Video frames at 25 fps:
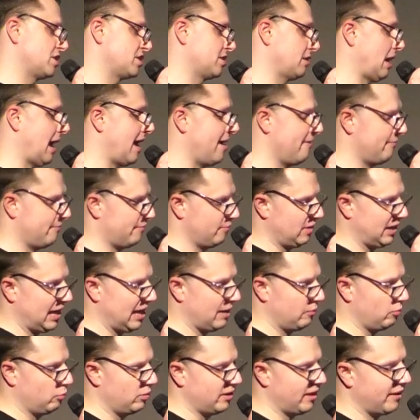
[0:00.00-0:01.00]
which I've,
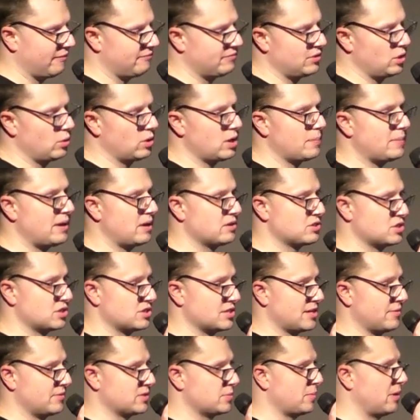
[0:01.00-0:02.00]
I've known about
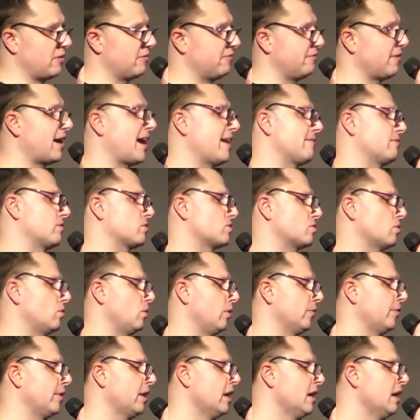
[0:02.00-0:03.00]
since I was about five years
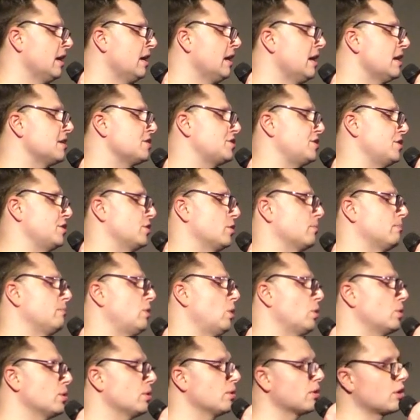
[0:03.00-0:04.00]
old. So your
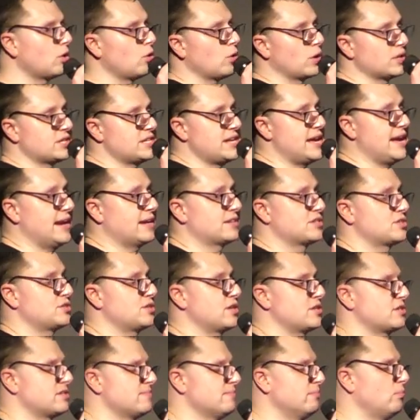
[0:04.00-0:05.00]
motor cortex
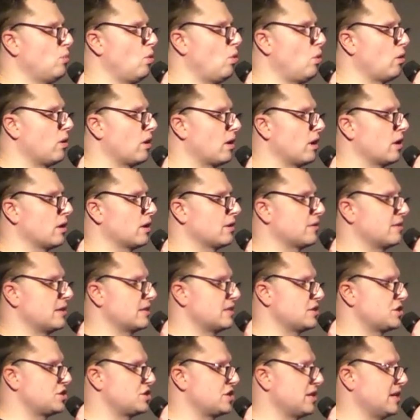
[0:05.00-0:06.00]
does more
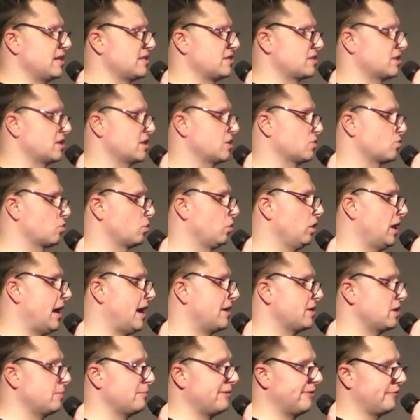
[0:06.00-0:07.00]
than just control
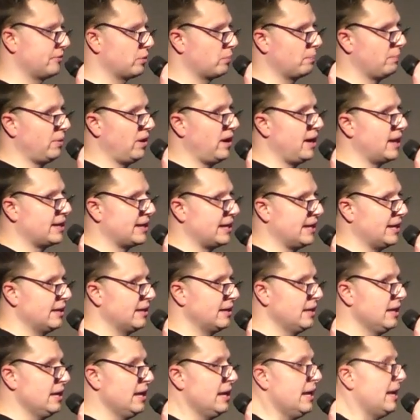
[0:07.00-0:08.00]
how you move your
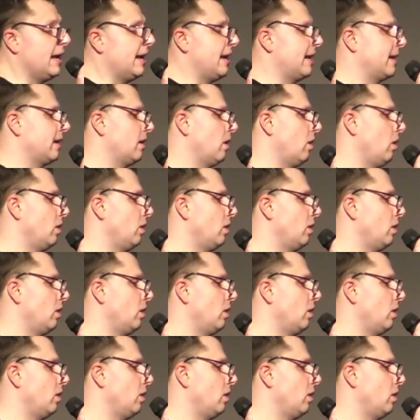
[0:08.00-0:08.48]
body. It